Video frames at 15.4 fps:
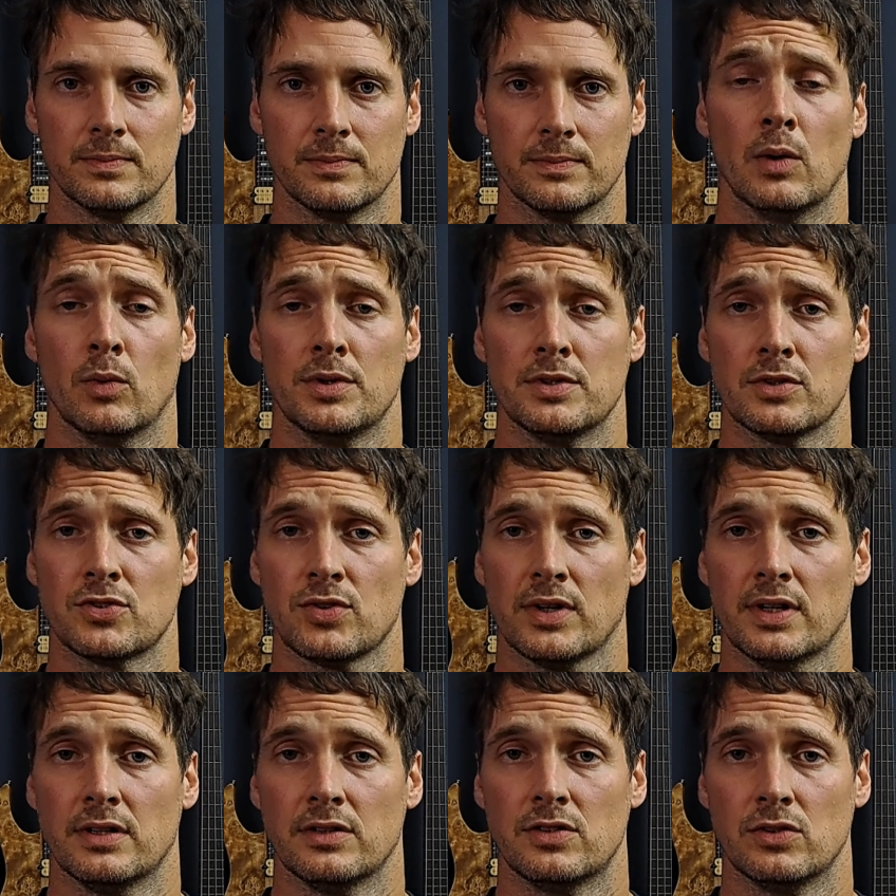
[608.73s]
And when you're
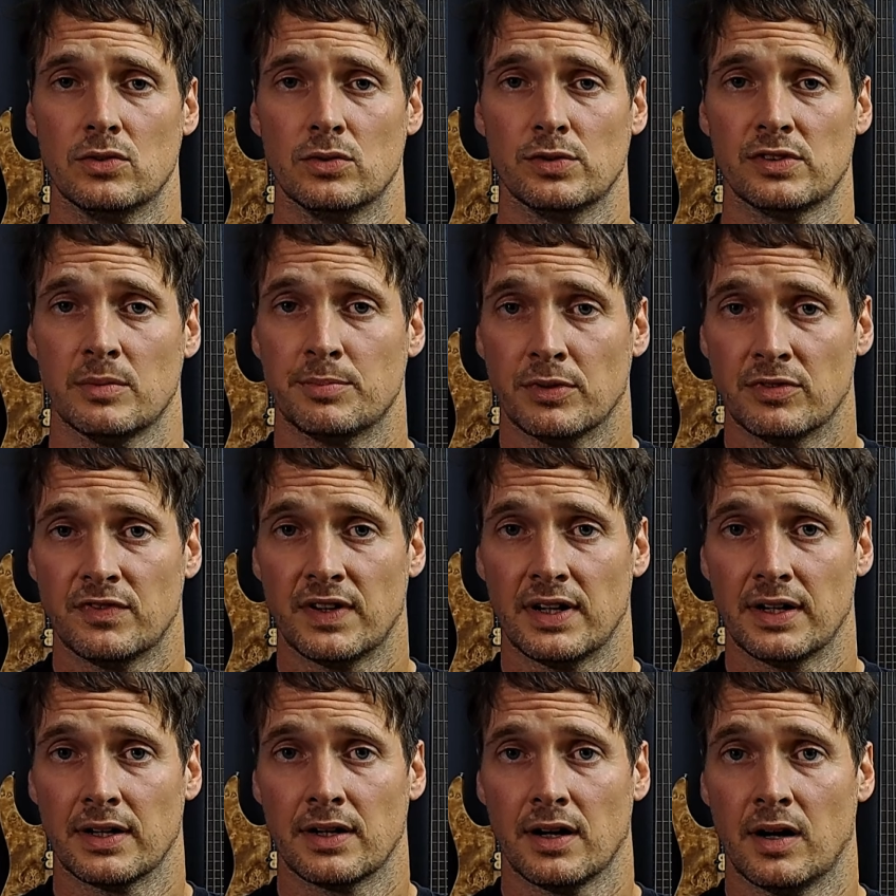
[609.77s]
trying to
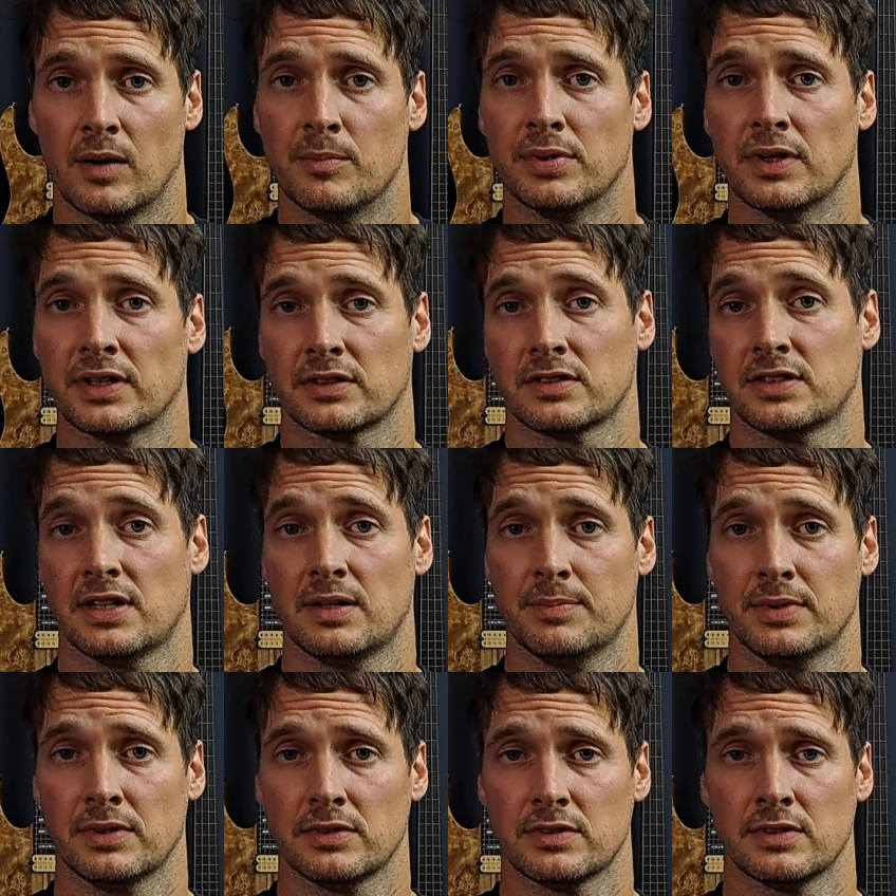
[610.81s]
simplify complex
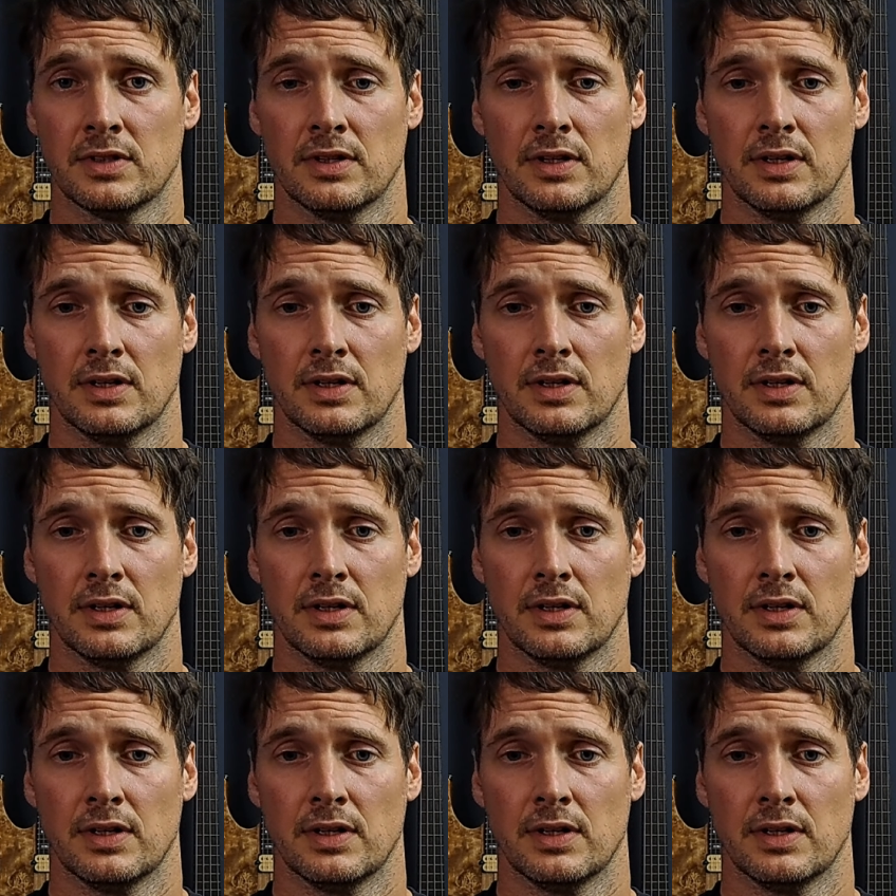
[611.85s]
topics,